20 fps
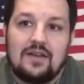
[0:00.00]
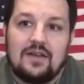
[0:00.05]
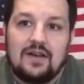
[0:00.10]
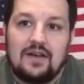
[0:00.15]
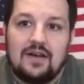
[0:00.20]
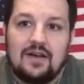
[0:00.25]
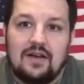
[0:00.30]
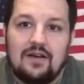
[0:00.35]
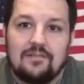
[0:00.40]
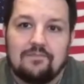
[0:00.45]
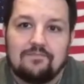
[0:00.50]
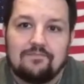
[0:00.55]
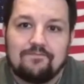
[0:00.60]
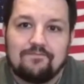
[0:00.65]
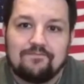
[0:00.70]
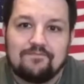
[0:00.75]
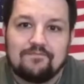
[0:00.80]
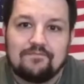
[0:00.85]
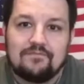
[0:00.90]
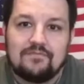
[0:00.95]
And
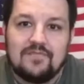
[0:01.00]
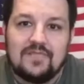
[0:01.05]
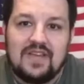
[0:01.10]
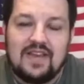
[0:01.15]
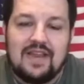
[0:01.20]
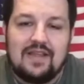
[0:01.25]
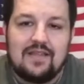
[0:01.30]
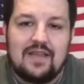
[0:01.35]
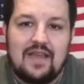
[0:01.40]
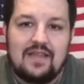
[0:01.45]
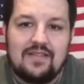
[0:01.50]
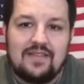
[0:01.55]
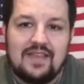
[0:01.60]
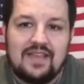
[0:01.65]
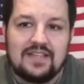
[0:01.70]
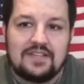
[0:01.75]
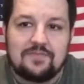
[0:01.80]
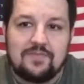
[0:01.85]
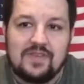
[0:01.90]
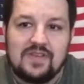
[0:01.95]
I think
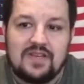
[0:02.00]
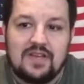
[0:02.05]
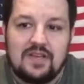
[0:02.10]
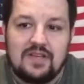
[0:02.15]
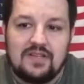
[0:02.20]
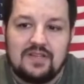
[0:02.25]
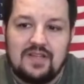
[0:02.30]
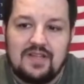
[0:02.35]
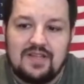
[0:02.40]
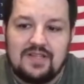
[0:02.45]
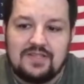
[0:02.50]
it's because